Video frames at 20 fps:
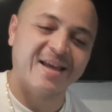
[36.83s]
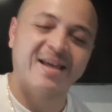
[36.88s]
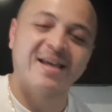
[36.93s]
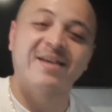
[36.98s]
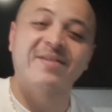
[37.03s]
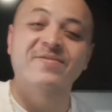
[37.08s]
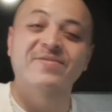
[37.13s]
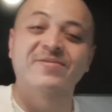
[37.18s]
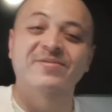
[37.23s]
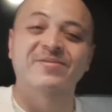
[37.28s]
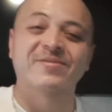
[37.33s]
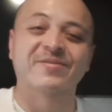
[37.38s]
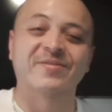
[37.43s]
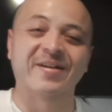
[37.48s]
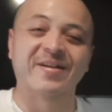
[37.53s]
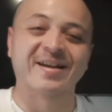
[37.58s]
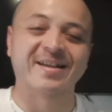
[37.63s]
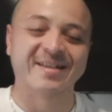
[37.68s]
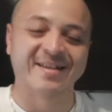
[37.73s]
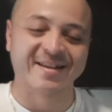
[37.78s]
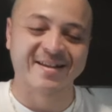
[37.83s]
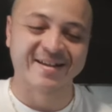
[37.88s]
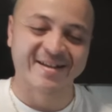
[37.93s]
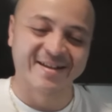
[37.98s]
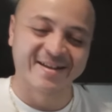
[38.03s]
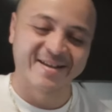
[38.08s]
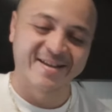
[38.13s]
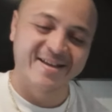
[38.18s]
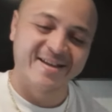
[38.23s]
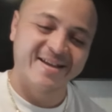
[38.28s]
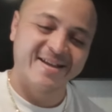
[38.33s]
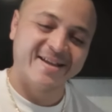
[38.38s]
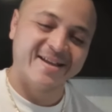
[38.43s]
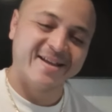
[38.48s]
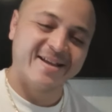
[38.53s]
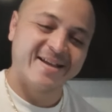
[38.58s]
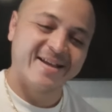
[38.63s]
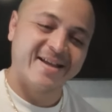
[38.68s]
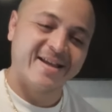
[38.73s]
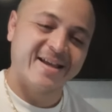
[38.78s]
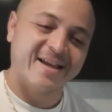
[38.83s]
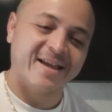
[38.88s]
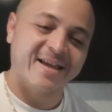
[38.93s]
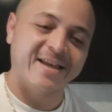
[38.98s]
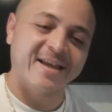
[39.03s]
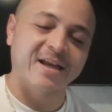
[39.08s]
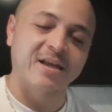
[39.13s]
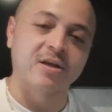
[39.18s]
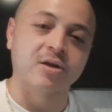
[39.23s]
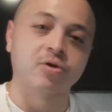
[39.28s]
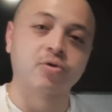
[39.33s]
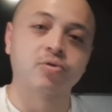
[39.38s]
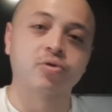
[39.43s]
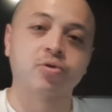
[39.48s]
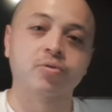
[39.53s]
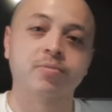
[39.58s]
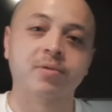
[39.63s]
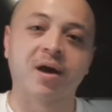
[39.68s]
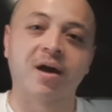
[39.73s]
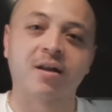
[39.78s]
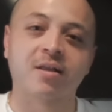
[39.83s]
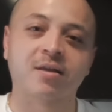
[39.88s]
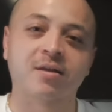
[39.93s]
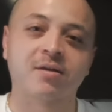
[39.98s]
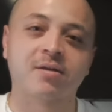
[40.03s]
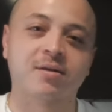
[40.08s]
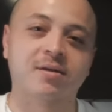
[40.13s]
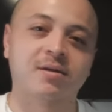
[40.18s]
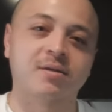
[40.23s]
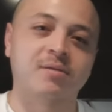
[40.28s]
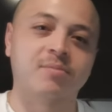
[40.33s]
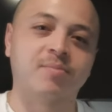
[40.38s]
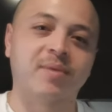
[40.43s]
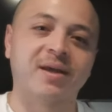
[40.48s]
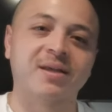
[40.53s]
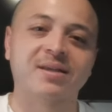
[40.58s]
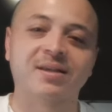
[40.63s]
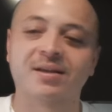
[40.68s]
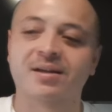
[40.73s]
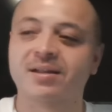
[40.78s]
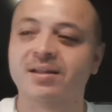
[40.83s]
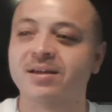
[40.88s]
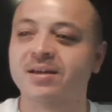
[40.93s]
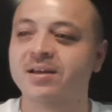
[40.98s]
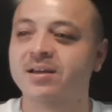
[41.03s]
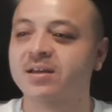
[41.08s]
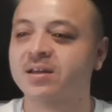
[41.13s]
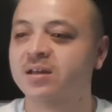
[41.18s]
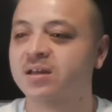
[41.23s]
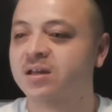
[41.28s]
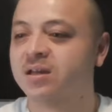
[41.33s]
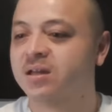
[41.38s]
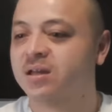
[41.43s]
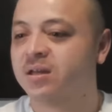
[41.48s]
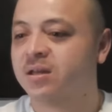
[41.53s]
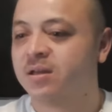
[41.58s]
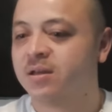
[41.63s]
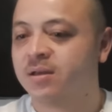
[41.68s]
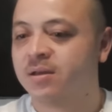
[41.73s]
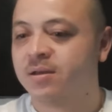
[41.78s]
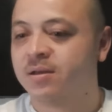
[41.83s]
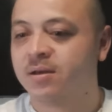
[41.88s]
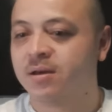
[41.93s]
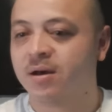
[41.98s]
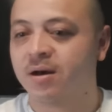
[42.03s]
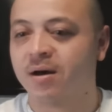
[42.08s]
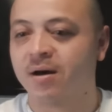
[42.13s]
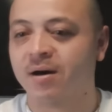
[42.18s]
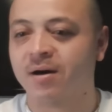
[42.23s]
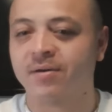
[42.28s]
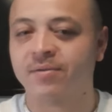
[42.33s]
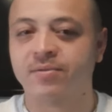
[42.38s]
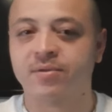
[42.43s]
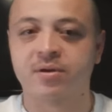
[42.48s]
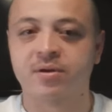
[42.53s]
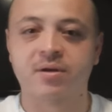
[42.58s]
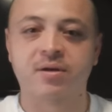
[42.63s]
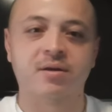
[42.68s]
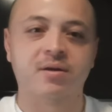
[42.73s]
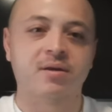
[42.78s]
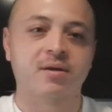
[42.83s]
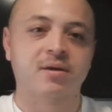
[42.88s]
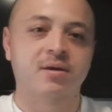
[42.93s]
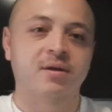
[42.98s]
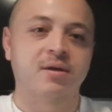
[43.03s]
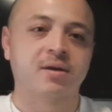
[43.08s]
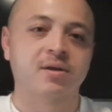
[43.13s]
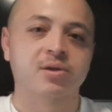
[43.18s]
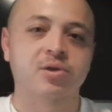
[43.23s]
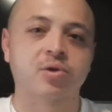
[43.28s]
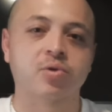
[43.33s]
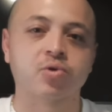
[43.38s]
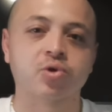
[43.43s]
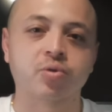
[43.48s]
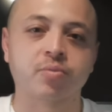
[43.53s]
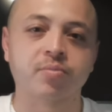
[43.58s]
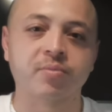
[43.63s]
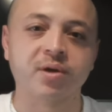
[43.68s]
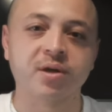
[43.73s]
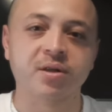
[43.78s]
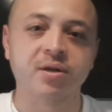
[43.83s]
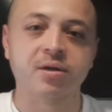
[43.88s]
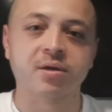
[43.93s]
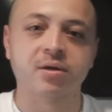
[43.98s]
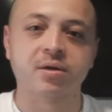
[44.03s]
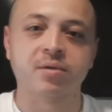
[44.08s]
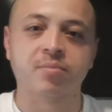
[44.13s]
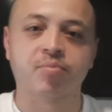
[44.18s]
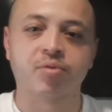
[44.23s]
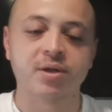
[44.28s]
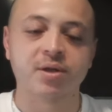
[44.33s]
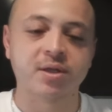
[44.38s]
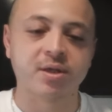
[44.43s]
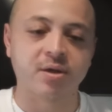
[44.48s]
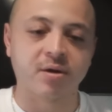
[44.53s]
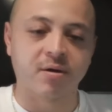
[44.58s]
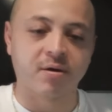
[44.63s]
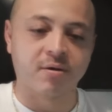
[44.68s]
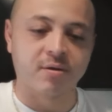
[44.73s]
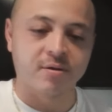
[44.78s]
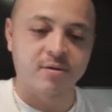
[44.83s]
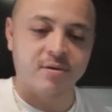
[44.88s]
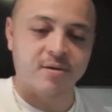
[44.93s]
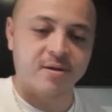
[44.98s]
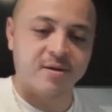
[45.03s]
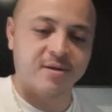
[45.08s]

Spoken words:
It was crazy. Yeah. Yeah, the YouTube yarda is basically the social media prison yard.